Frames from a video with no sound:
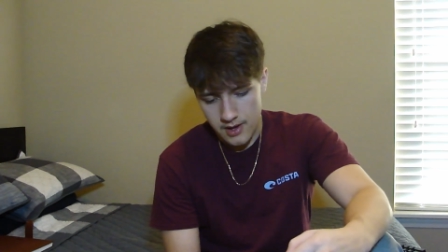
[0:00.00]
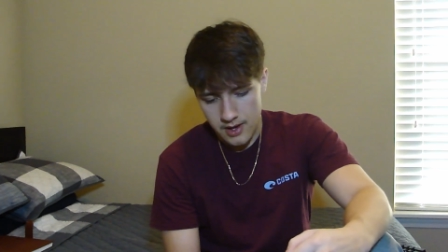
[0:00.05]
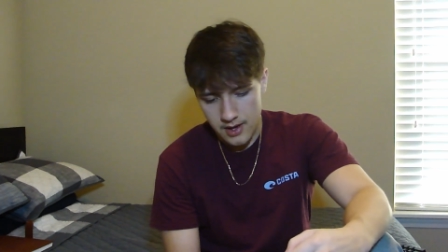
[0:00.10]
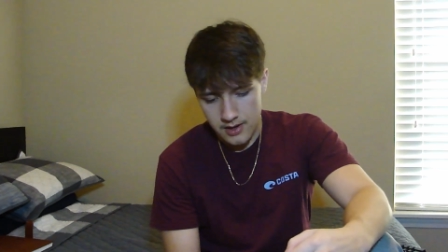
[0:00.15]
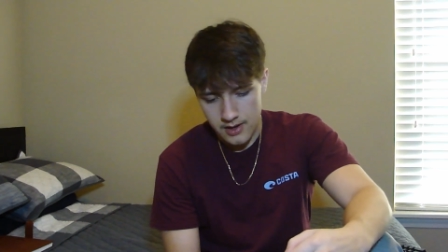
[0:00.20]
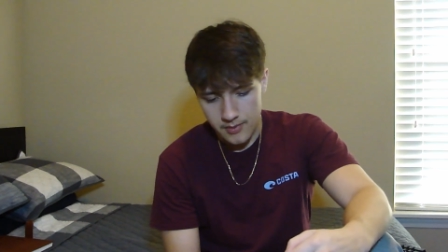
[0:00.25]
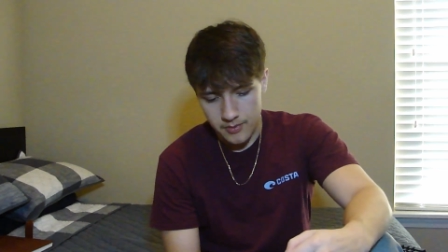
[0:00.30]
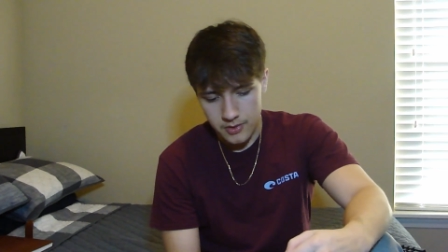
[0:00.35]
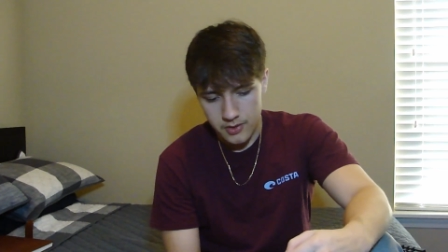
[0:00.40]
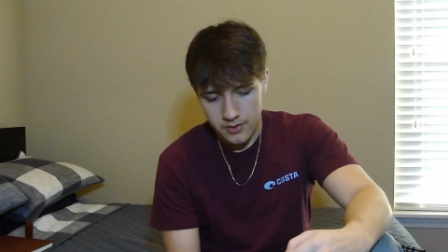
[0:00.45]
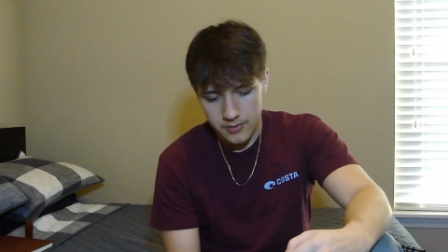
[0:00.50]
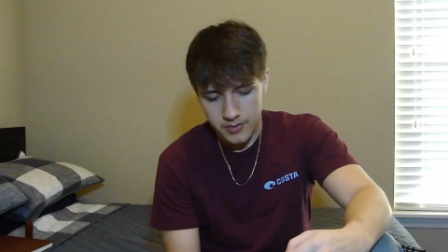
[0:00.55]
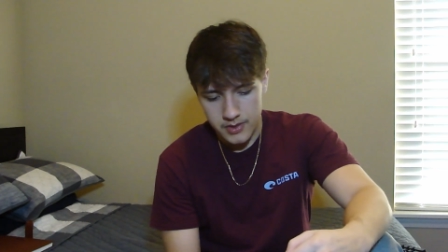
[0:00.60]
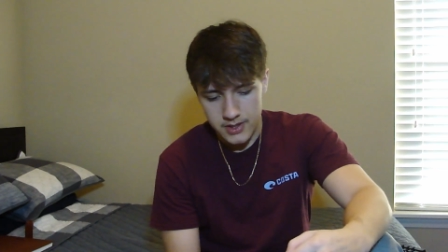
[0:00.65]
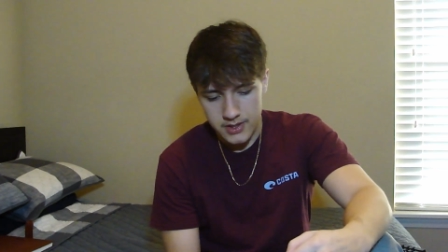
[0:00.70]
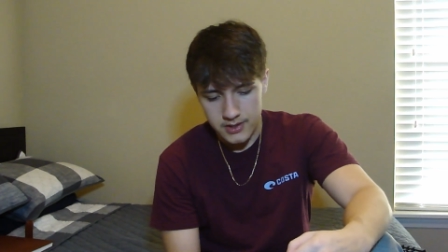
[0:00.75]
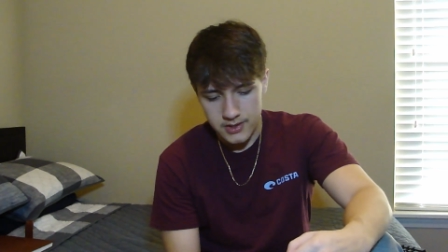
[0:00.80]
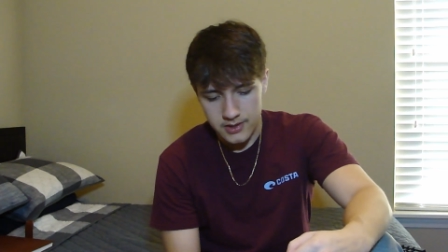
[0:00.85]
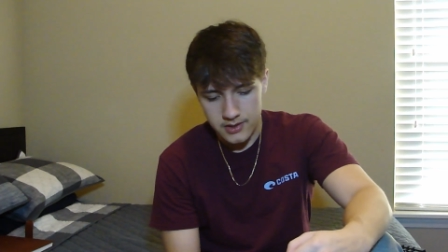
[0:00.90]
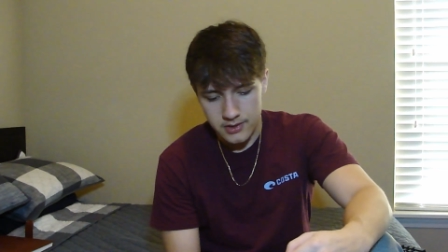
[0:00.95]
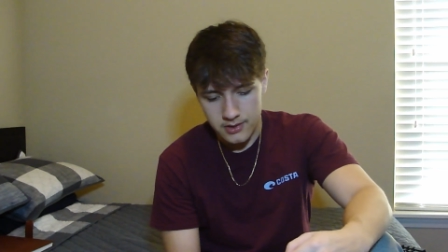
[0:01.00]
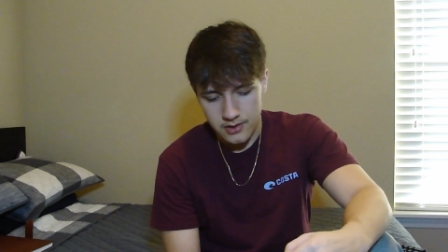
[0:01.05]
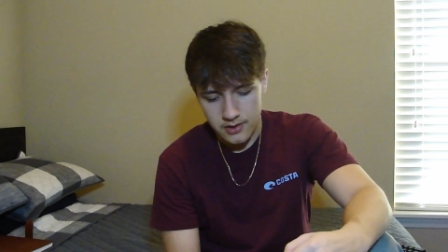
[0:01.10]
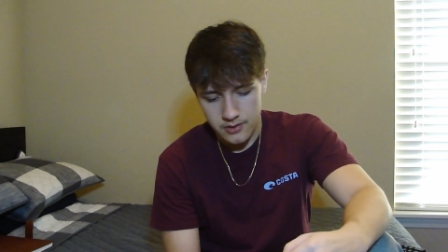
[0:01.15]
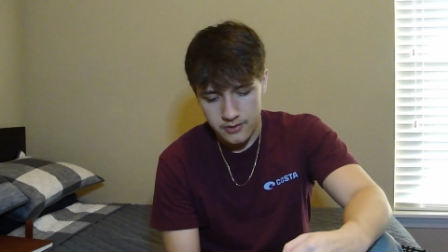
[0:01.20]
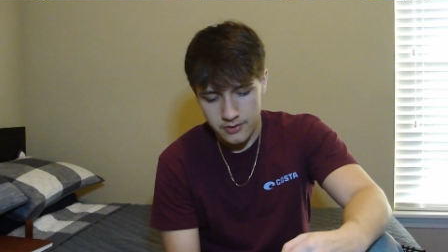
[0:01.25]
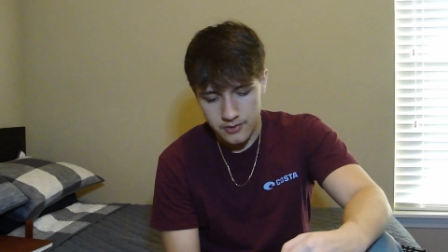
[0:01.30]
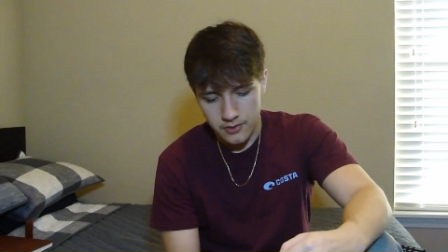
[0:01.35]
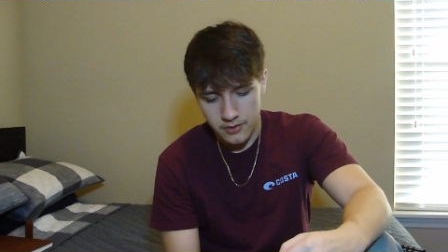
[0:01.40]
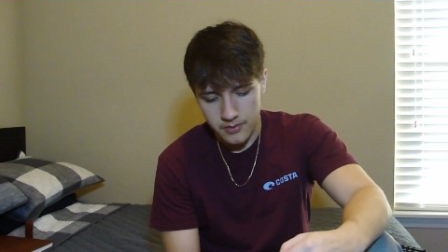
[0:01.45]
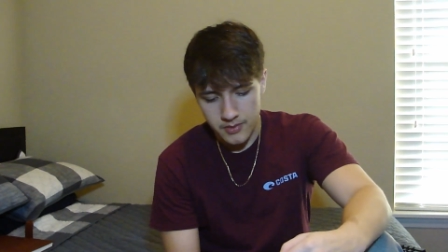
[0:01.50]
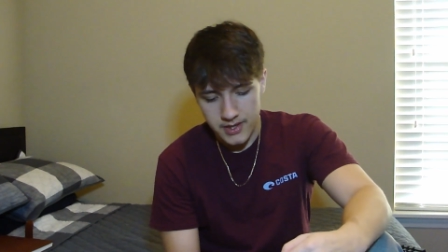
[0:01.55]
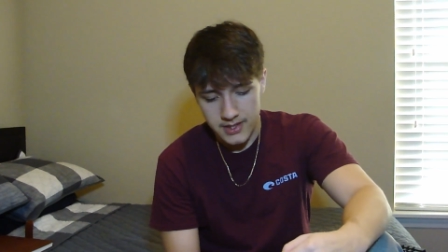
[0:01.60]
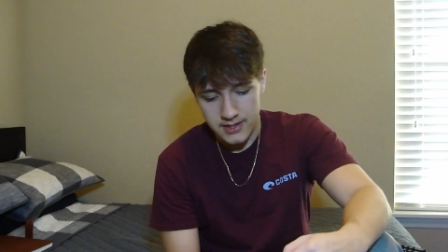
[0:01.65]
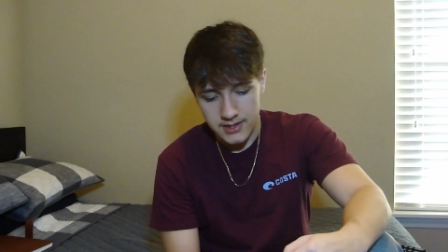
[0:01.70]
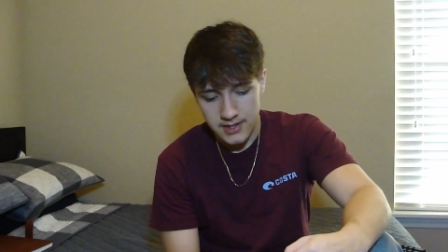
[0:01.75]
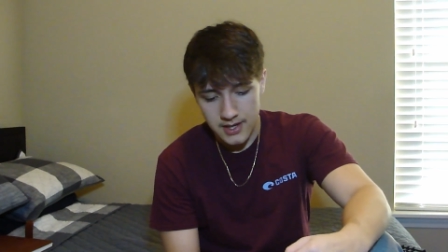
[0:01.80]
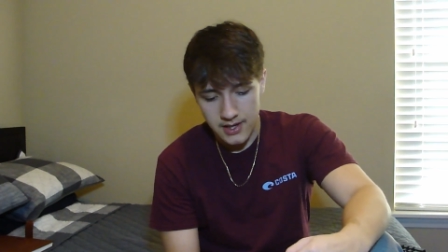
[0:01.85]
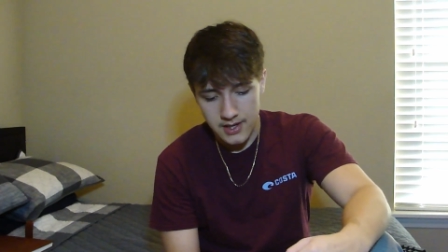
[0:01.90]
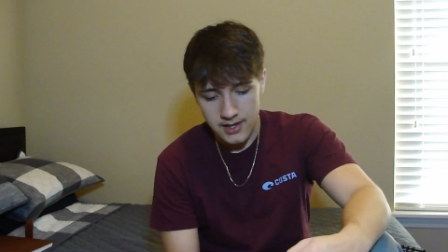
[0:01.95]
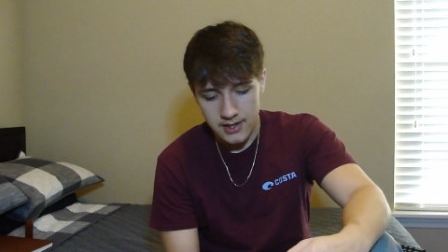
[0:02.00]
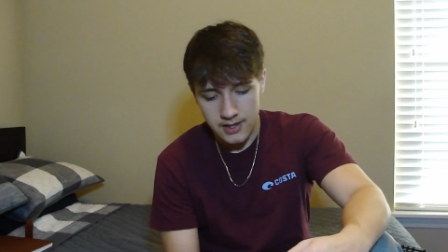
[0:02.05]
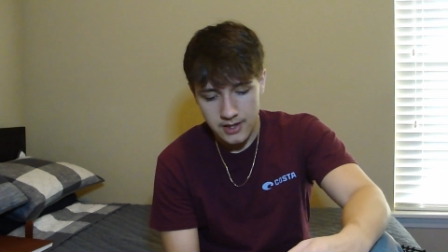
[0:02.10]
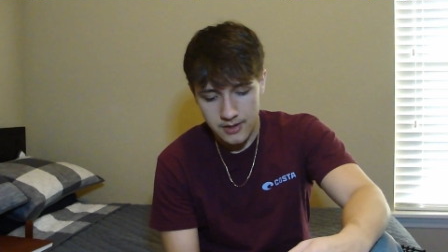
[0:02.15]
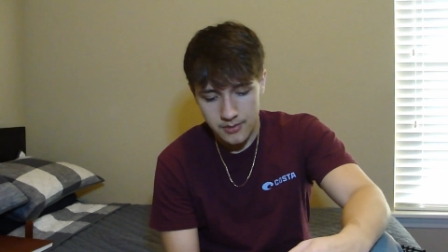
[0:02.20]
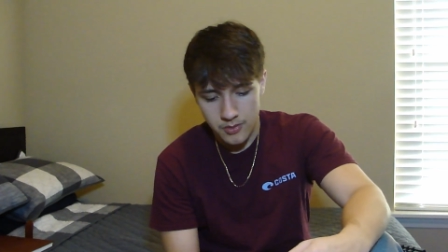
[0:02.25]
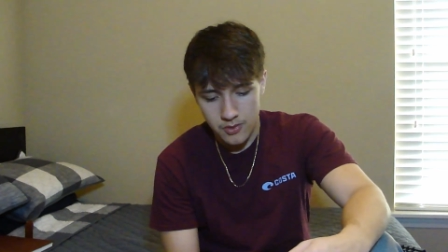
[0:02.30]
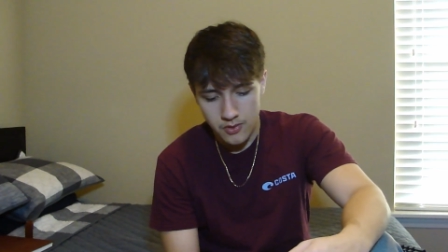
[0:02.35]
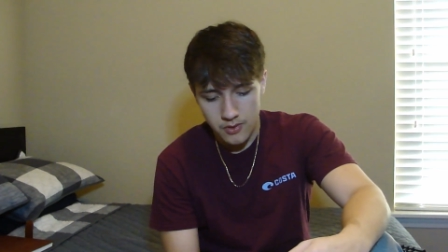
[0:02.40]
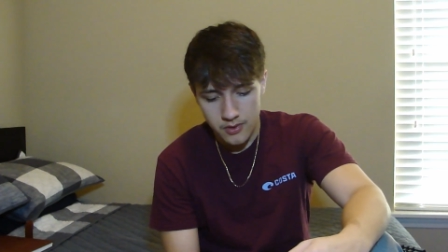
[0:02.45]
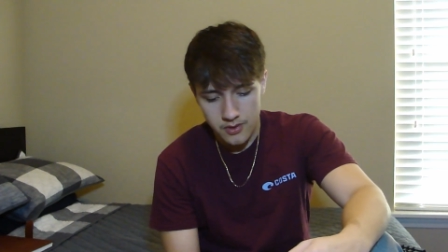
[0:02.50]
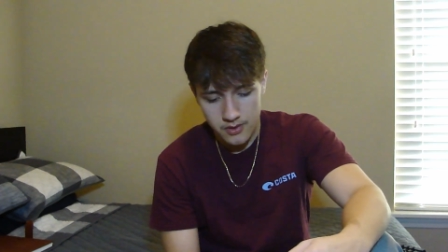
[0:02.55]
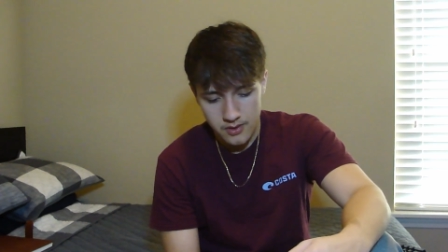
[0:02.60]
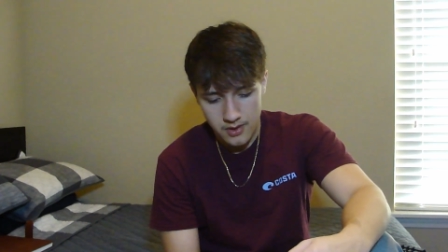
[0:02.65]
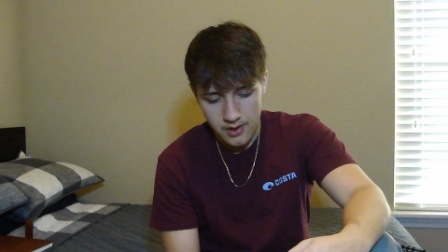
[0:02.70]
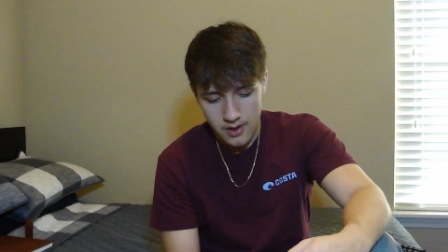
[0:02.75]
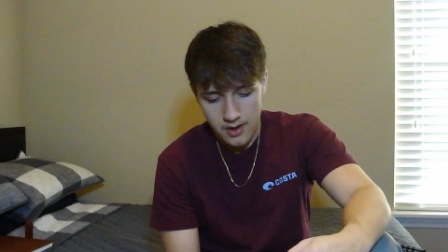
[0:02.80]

and I'm new to PCs in general. It's only my second keyboard.